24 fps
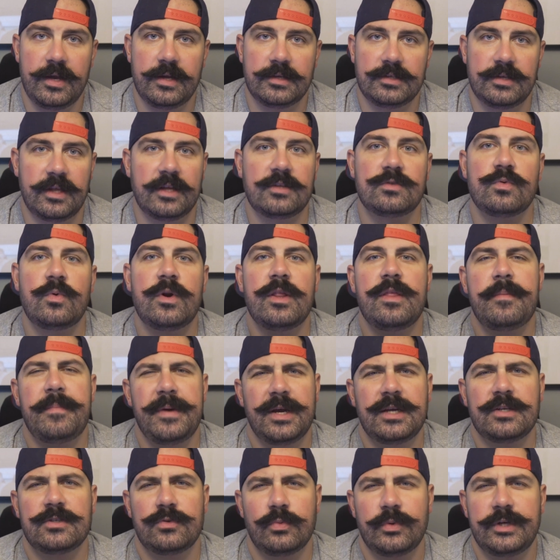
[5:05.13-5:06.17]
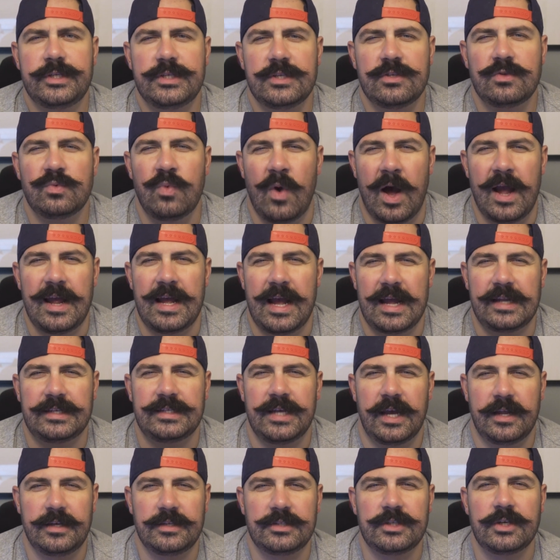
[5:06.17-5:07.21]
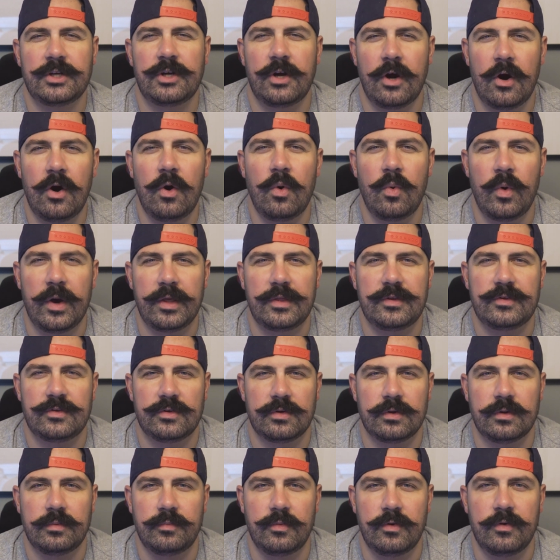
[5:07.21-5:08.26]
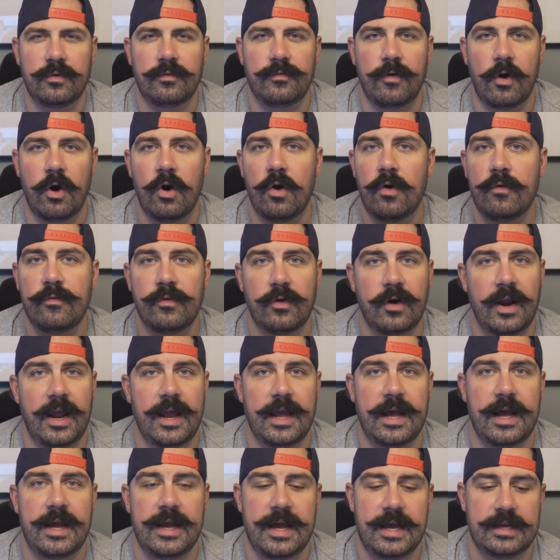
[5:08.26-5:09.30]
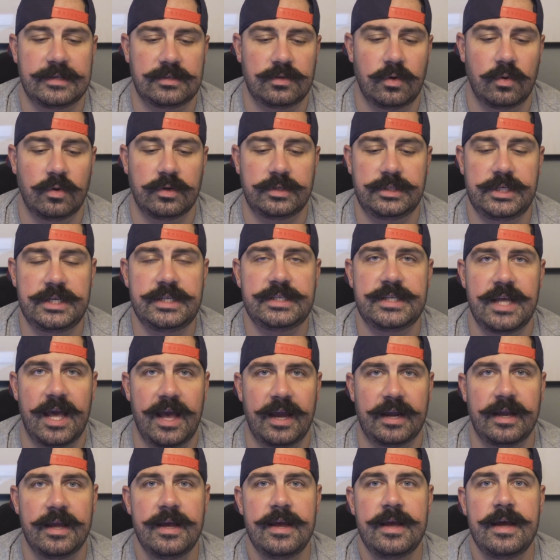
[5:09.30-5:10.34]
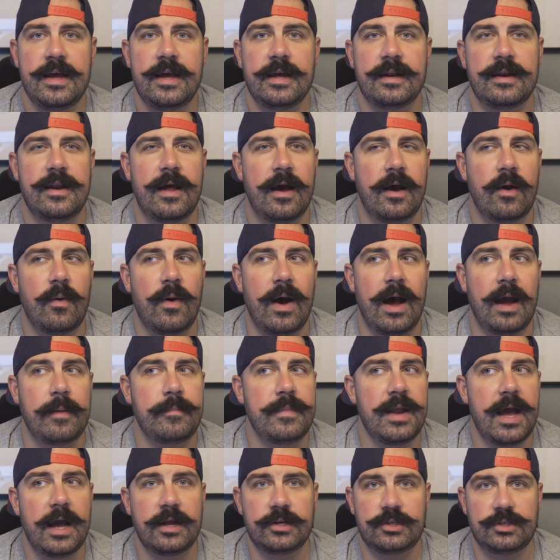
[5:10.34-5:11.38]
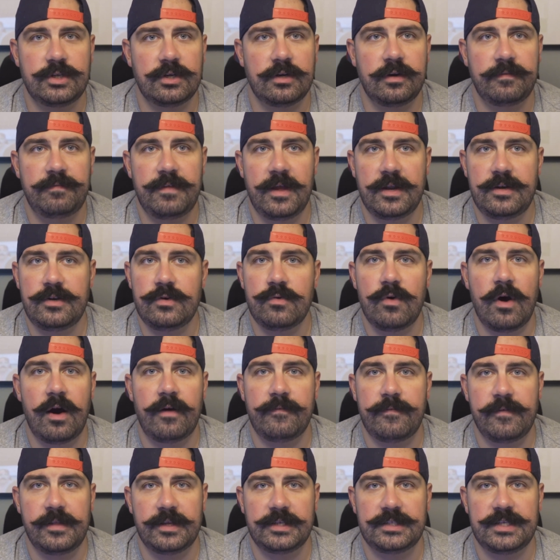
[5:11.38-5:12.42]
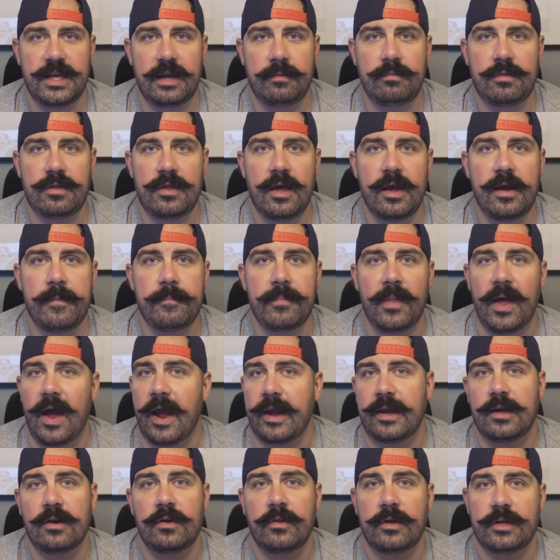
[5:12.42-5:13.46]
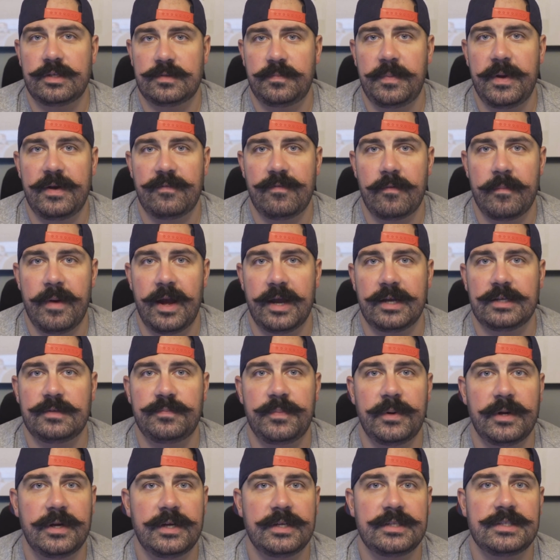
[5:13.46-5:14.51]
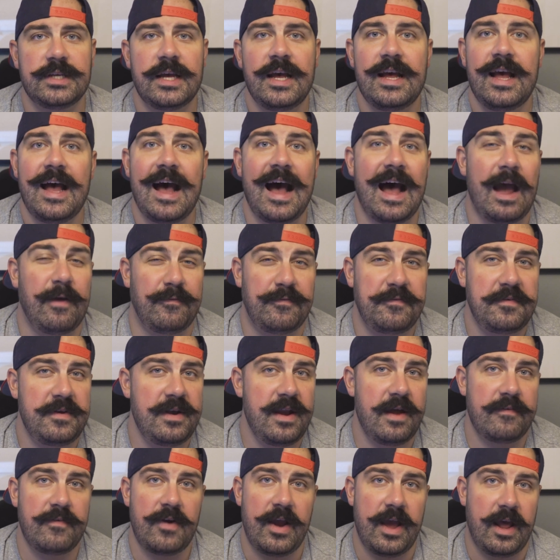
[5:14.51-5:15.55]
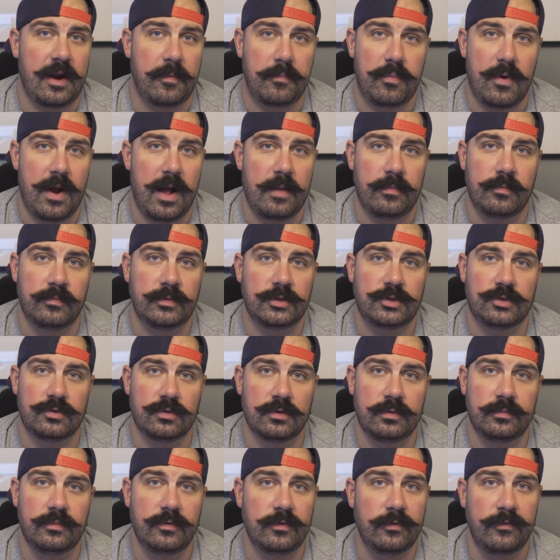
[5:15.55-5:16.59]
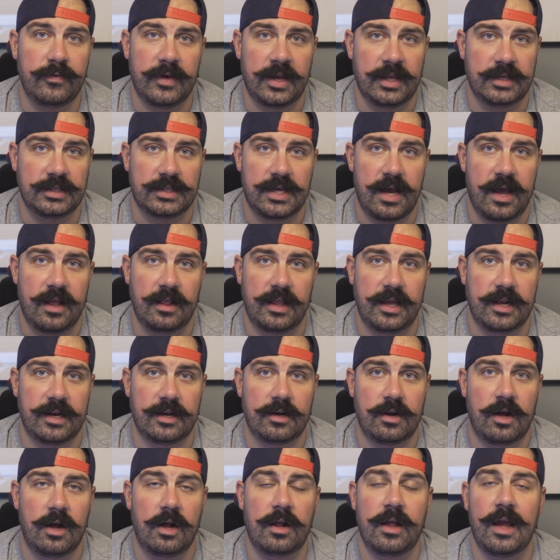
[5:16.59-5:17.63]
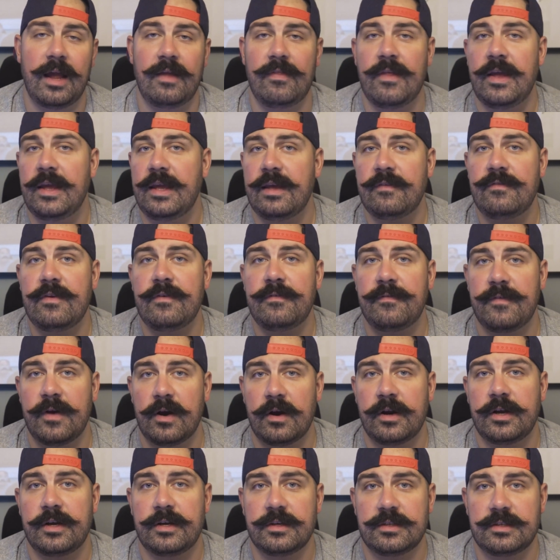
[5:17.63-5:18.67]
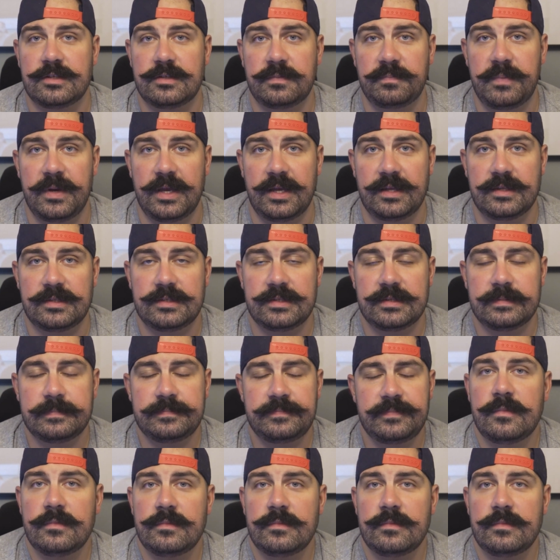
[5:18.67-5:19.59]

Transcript: So that's one of the biggest reasons why I tend to go with TrueMove over AIS or DTAC. Now, I'm not sure if they do offer the same thing. I can only speak from my experience. I've never had a problem with TrueMove in Thailand at all, and they give you very good speeds.